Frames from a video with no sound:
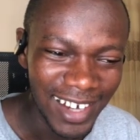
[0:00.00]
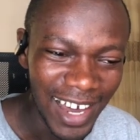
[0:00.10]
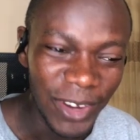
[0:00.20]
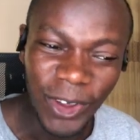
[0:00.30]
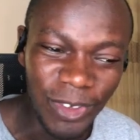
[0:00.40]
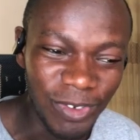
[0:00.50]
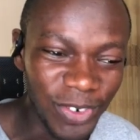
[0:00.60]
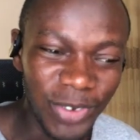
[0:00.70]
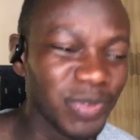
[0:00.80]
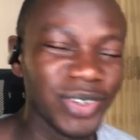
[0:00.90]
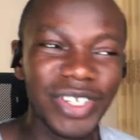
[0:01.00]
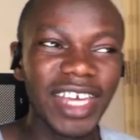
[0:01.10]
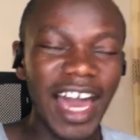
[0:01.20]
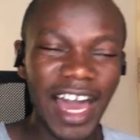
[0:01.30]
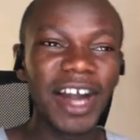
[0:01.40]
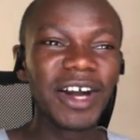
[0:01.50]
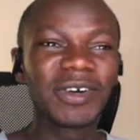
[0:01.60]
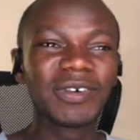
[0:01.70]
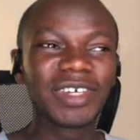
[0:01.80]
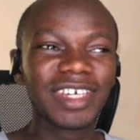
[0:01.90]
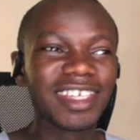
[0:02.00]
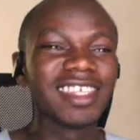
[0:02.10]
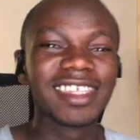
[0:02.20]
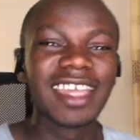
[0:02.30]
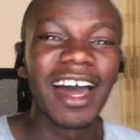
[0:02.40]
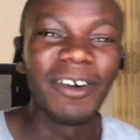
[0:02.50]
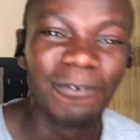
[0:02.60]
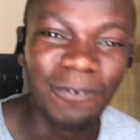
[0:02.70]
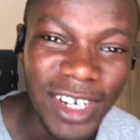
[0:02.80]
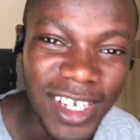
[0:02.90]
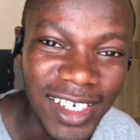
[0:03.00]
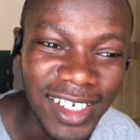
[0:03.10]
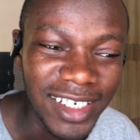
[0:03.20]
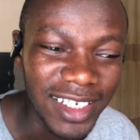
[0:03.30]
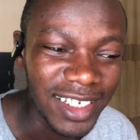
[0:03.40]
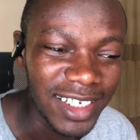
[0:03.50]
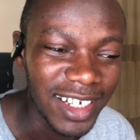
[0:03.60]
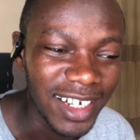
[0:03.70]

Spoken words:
I know it's real, but how is that real?